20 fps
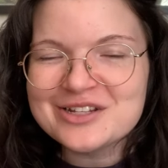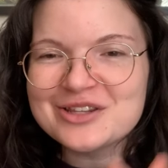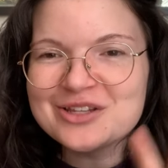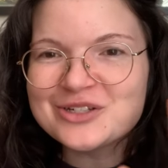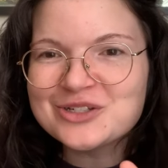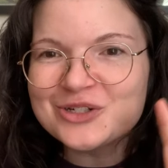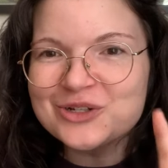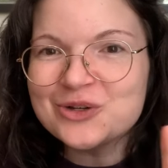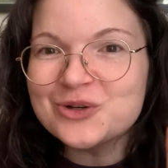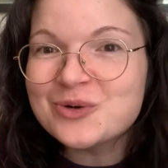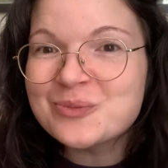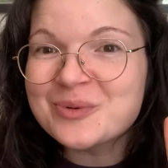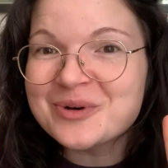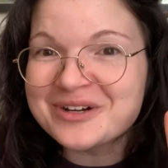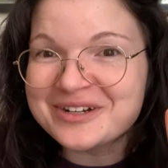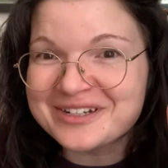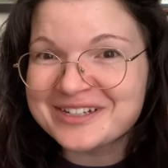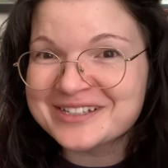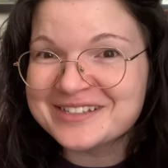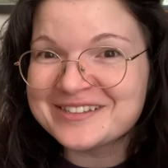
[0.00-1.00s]
The two
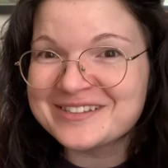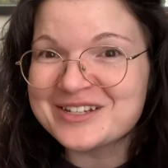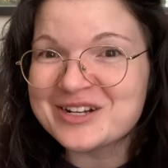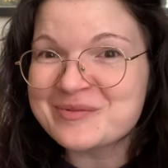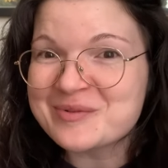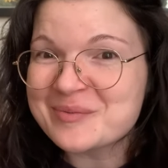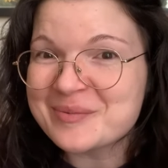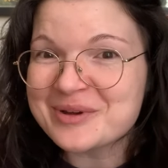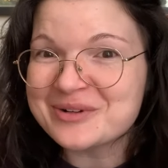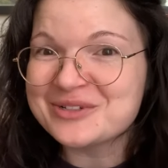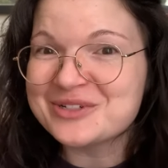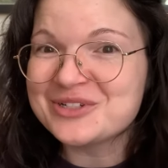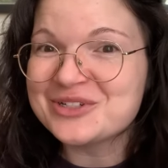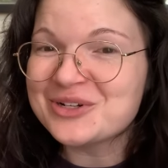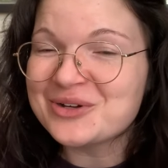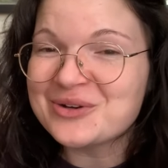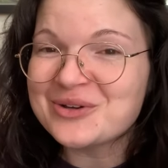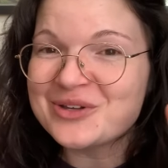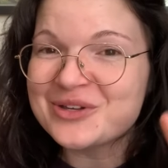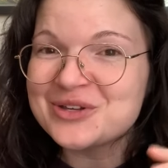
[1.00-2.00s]
books that I'm about to
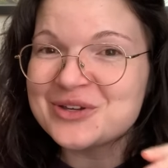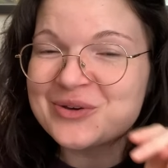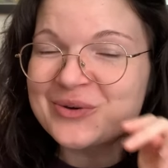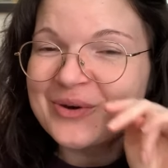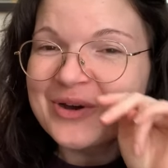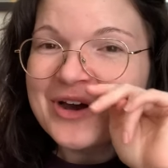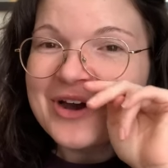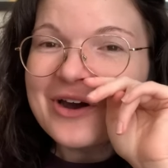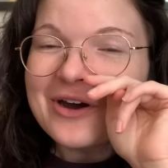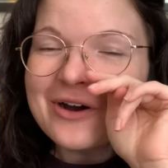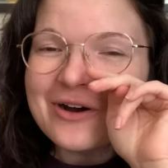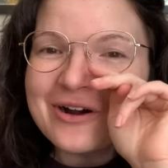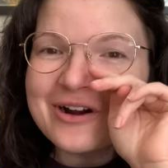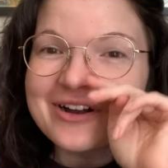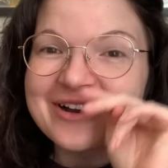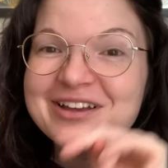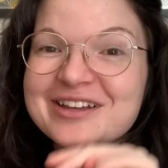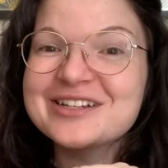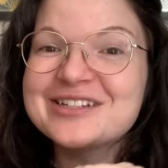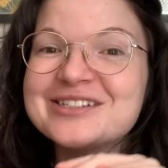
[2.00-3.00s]
show you
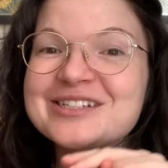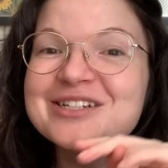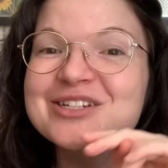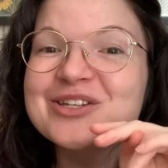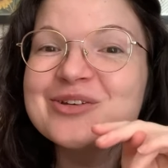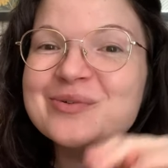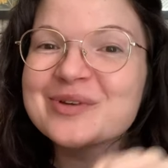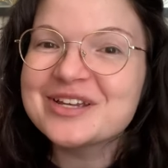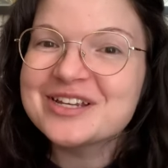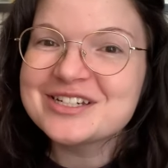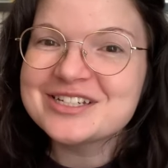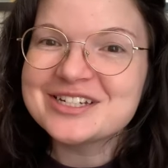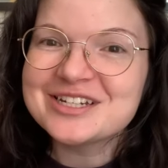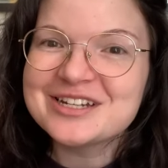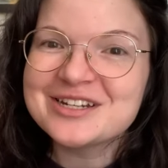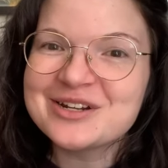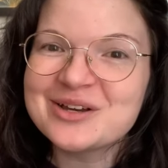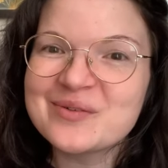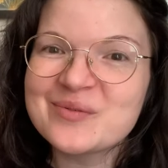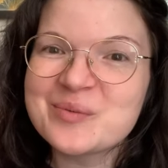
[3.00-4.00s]
are a
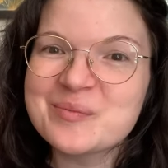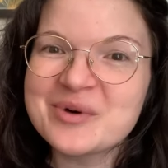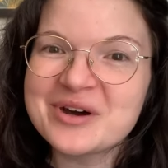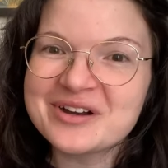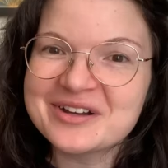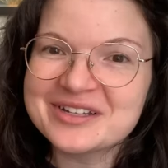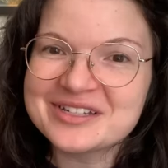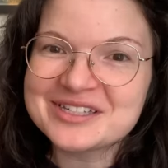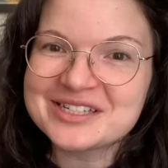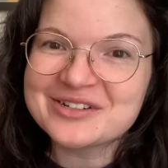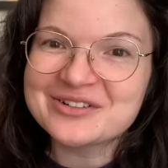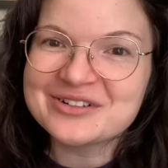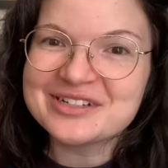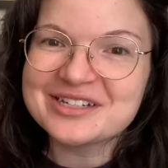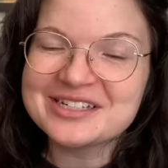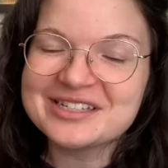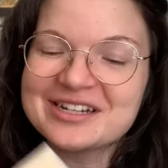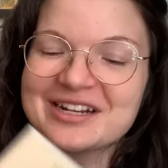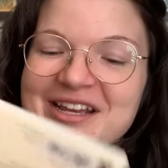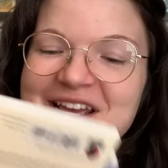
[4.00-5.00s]
continuation of a manga
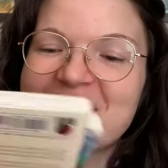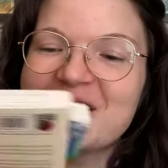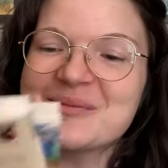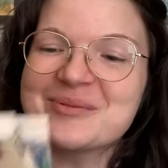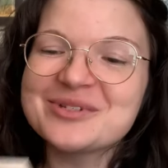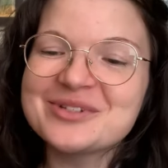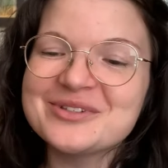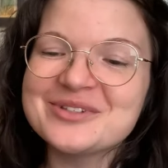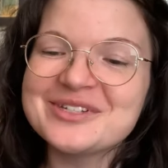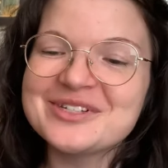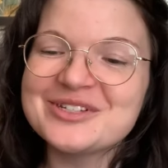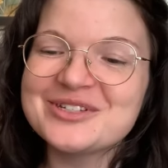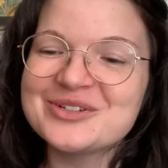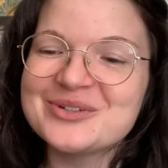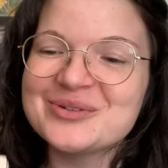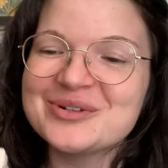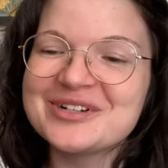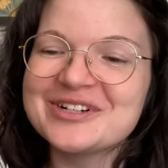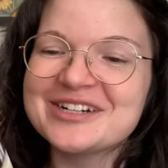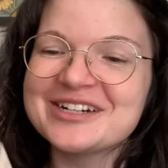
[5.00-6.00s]
series that I absolutely
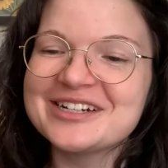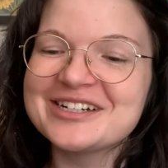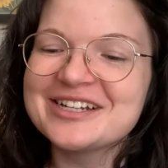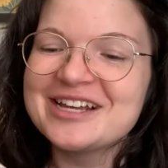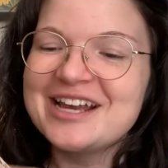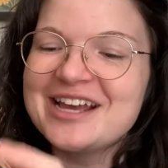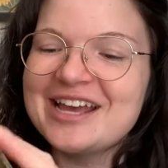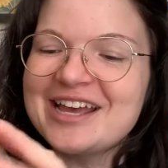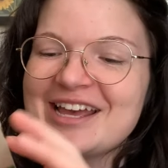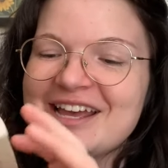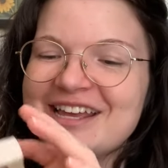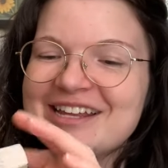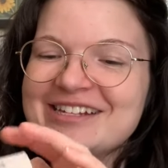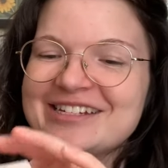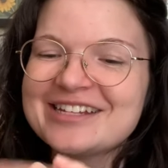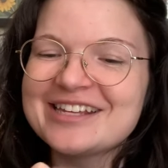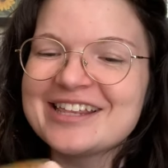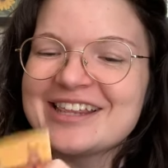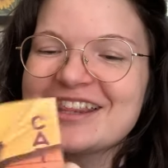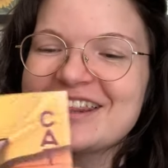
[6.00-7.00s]
adored,
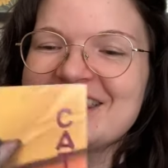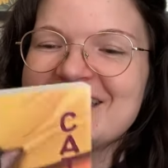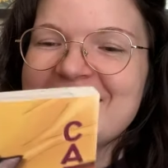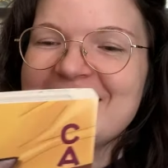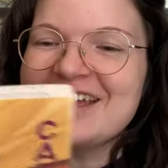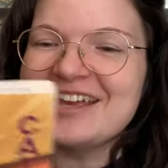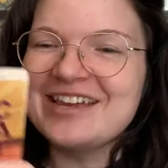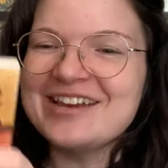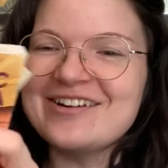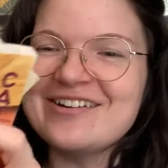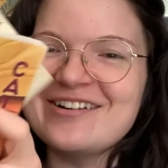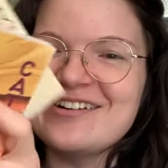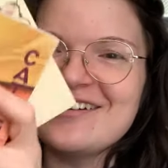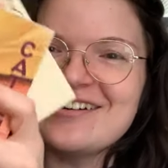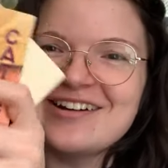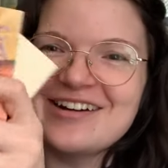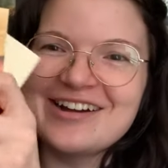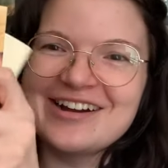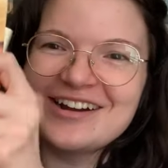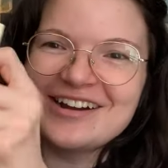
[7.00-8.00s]
and they
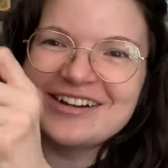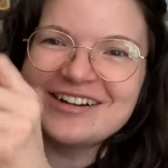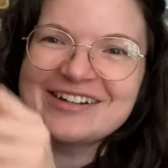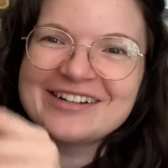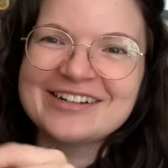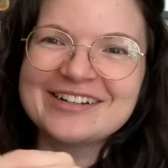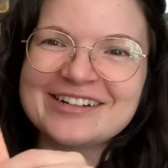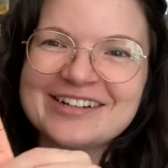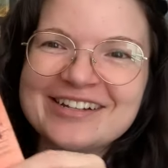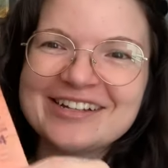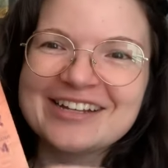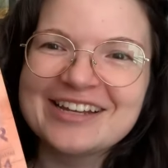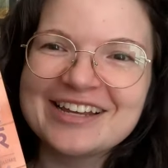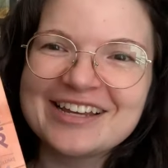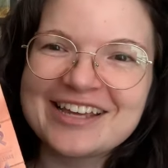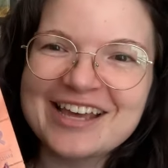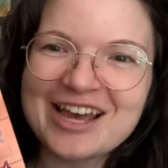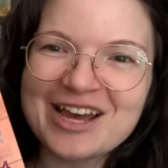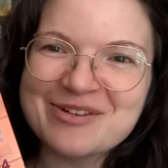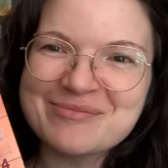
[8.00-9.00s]
are
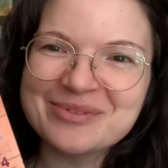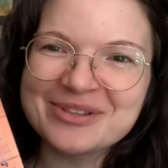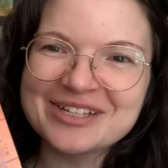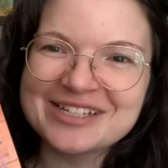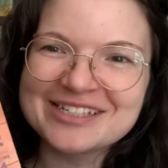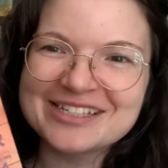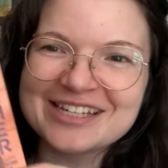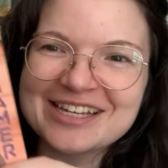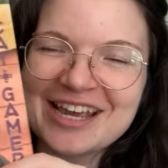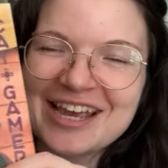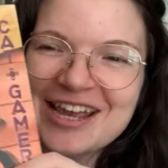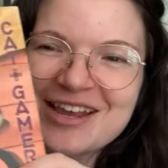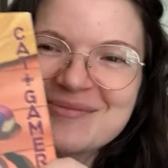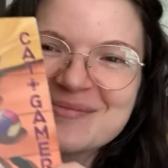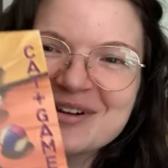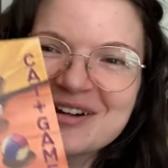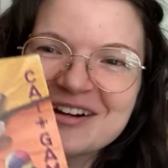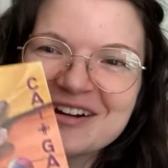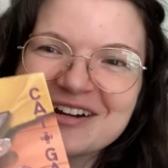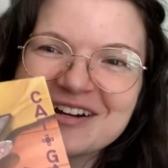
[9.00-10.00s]
Cat Plus
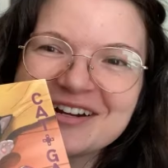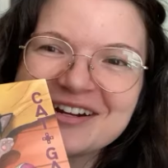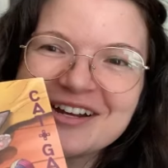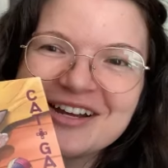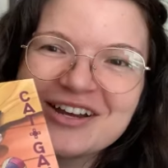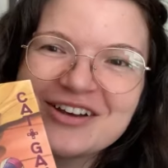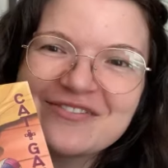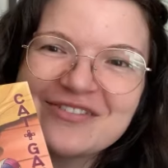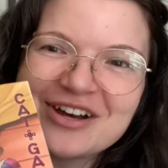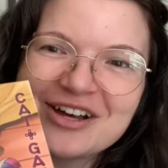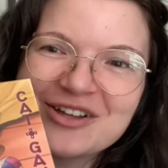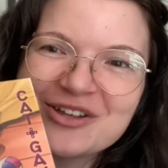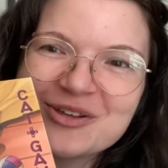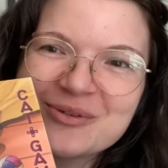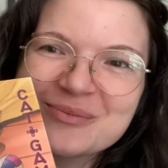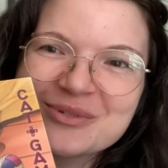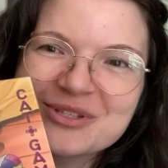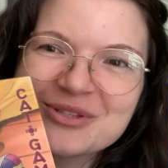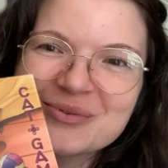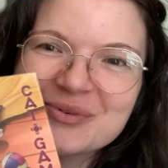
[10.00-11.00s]
Gamer
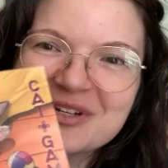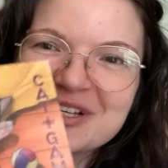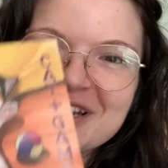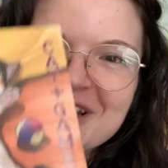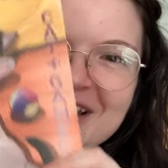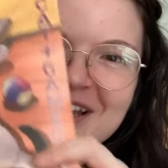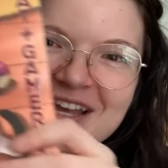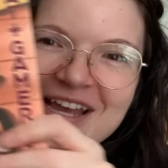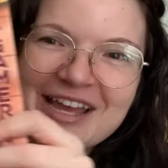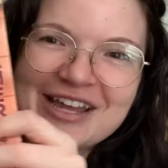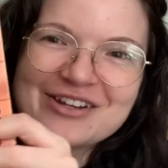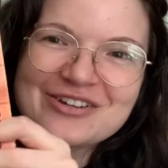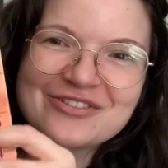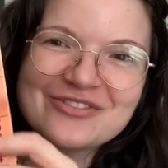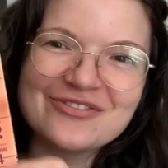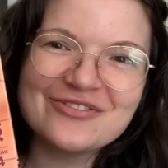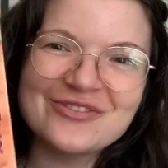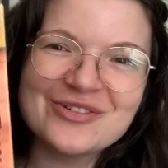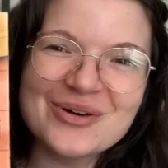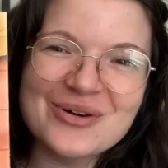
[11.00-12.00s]
volumes 3 and
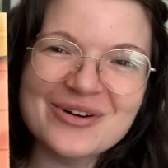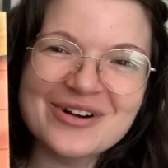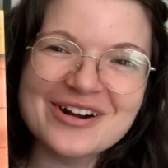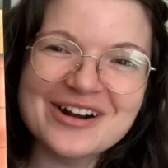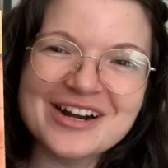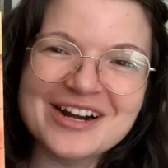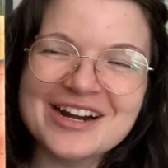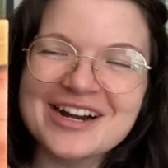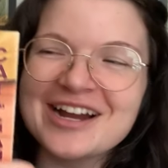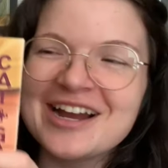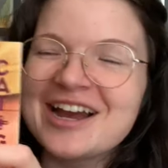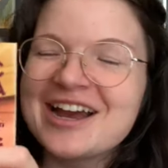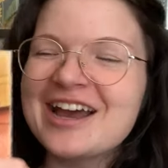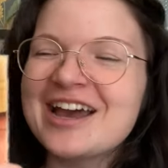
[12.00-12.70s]
4.